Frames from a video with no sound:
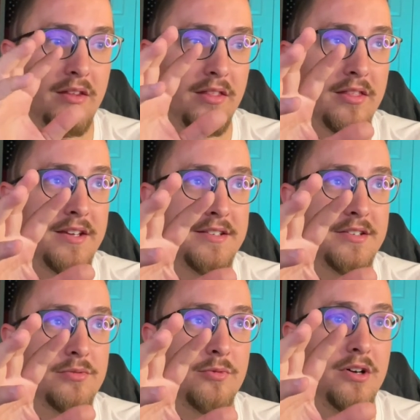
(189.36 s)
this
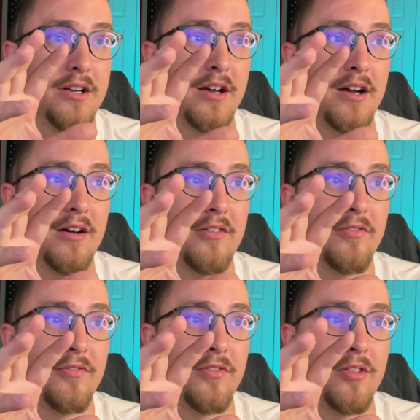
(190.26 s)
is one
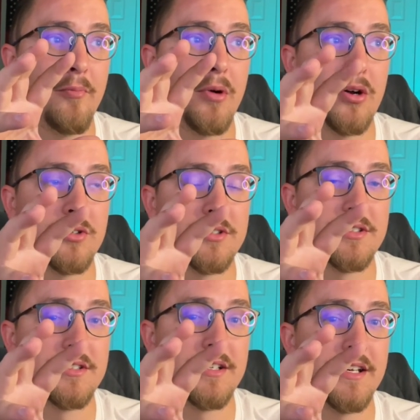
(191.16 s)
of the
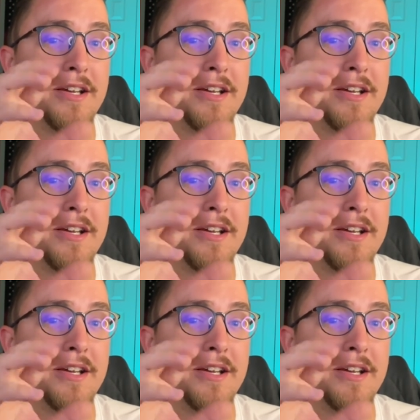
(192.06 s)
most